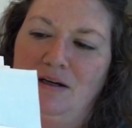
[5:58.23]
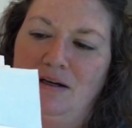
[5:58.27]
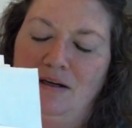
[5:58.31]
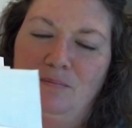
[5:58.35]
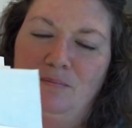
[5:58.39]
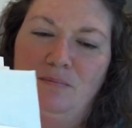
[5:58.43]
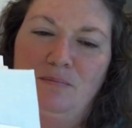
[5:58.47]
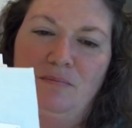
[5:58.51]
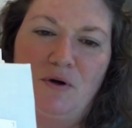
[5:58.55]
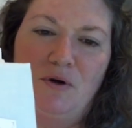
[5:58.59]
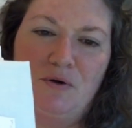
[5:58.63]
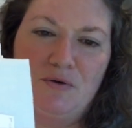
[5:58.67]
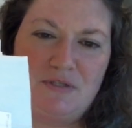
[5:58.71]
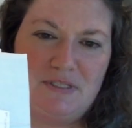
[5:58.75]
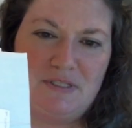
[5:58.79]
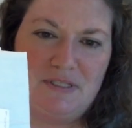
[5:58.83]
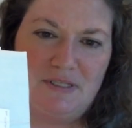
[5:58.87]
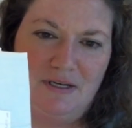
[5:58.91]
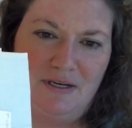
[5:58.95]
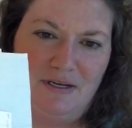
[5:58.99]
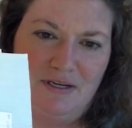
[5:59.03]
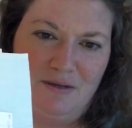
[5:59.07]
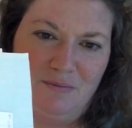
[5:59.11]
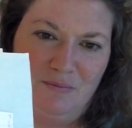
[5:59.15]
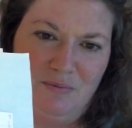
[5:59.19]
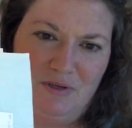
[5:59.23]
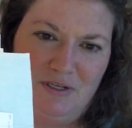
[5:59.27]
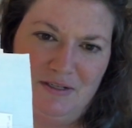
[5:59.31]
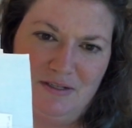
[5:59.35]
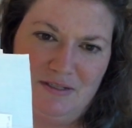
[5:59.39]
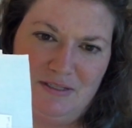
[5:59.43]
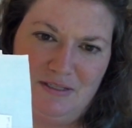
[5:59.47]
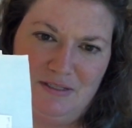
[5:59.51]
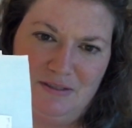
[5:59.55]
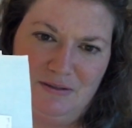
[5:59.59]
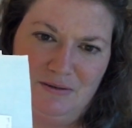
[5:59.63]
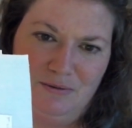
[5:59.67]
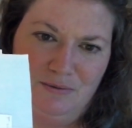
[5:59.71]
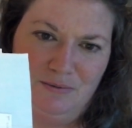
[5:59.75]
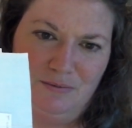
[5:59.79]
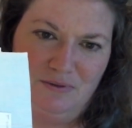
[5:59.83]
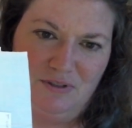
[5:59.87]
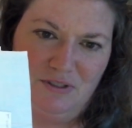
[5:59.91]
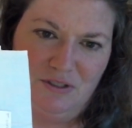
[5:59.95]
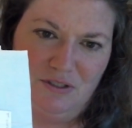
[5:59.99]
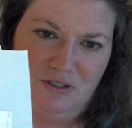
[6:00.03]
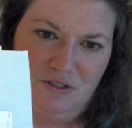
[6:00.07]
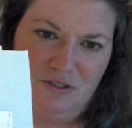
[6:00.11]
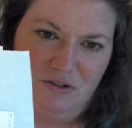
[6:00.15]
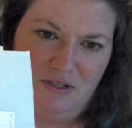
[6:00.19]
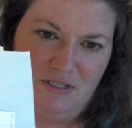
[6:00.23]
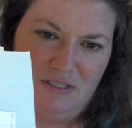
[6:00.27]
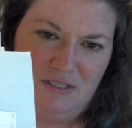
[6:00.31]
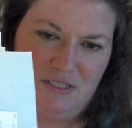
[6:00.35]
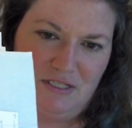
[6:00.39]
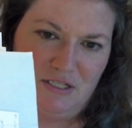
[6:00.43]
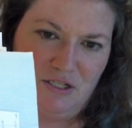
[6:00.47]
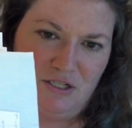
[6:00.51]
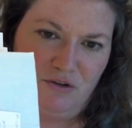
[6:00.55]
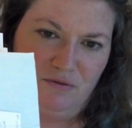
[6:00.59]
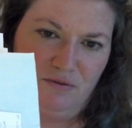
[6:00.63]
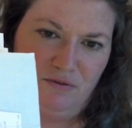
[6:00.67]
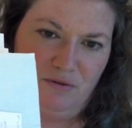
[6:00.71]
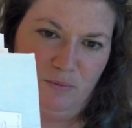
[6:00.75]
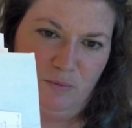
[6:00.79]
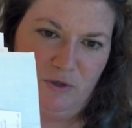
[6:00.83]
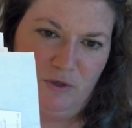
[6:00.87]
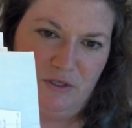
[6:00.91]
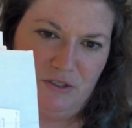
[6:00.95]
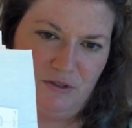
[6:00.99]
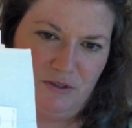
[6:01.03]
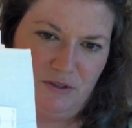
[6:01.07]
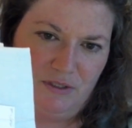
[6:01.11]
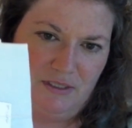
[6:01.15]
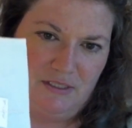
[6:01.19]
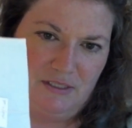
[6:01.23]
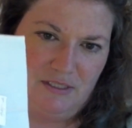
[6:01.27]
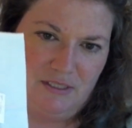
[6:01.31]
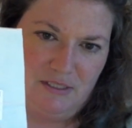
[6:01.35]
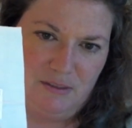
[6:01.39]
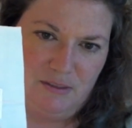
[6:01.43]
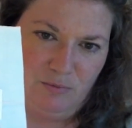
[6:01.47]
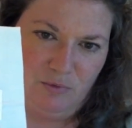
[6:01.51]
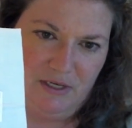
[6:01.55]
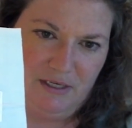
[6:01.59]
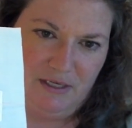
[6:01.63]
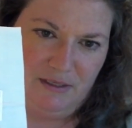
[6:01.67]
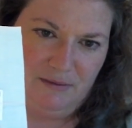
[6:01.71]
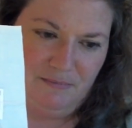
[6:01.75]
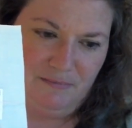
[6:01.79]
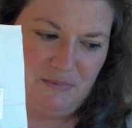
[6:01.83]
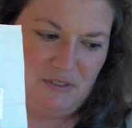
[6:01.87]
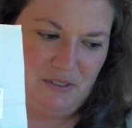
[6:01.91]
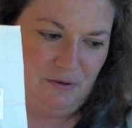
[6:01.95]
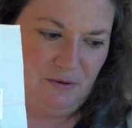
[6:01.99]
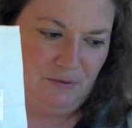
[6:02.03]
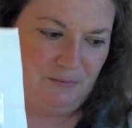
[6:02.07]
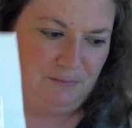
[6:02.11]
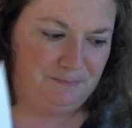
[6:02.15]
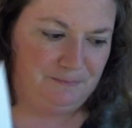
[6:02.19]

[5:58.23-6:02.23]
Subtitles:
Mostly autumn, but also could transition from winter into spring. So